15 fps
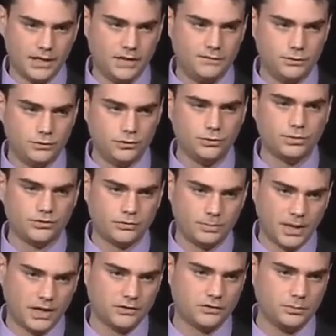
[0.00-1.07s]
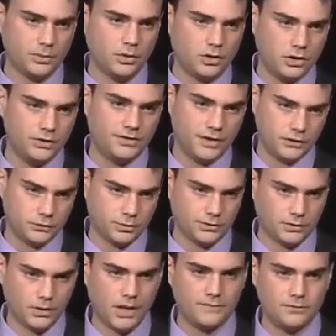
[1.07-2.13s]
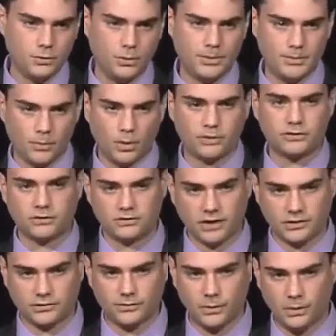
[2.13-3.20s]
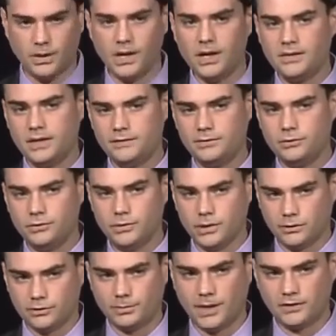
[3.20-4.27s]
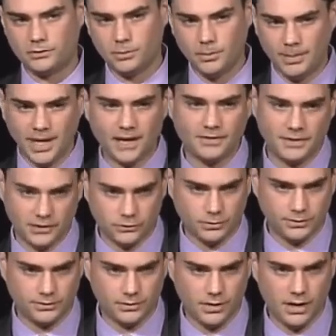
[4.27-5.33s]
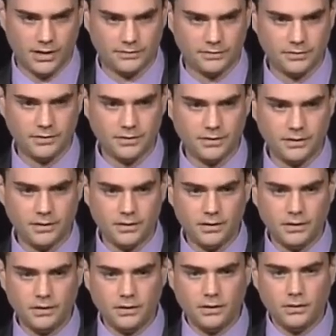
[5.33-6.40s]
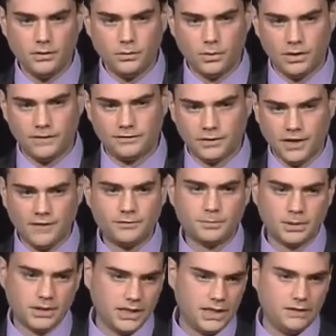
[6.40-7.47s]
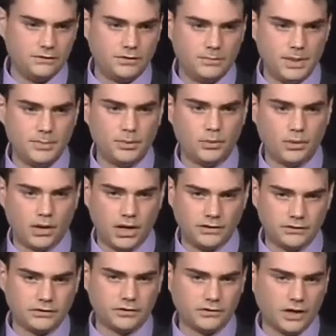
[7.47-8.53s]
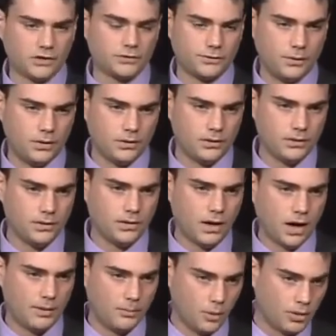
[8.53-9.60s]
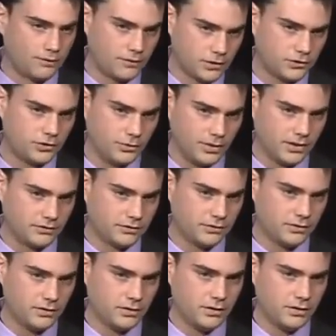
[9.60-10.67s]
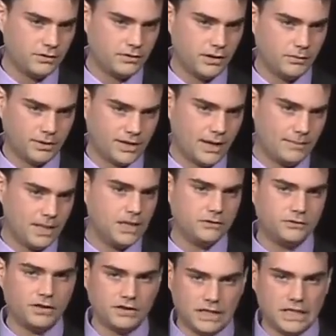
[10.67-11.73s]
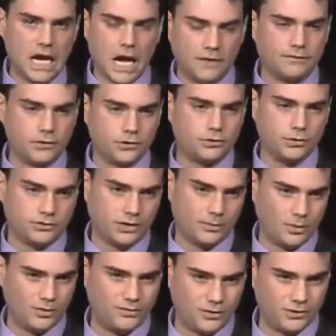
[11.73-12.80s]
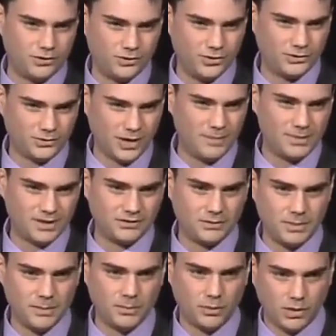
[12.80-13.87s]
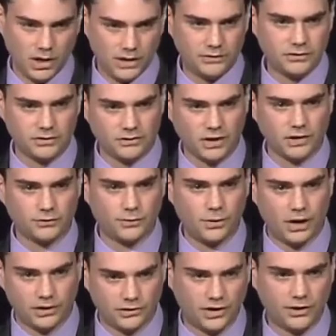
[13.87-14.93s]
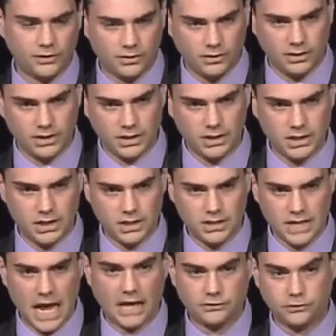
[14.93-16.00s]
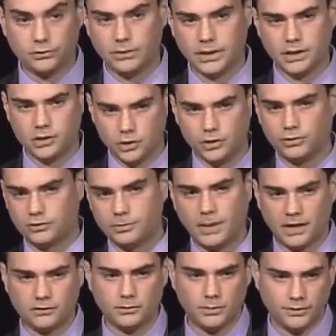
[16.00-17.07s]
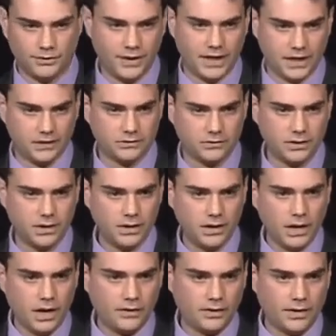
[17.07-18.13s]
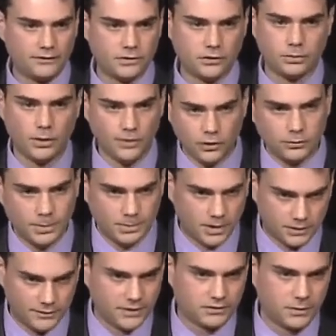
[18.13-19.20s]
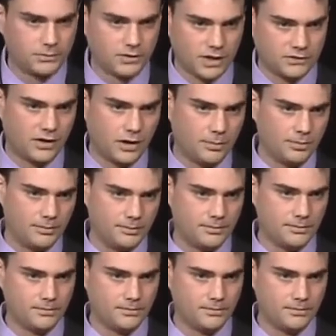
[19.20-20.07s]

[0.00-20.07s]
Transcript: If you do responsible good things with your life, you will be more successful than if you do irresponsible bad things with your life. Well, if the left believes that people who are unsuccessful are more virtuous, then what that means is that the non-virtuous are more virtuous, right? Because the people who are unsuccessful are generally not doing good, responsible things, and the left says, well, those people are victims, let's help them.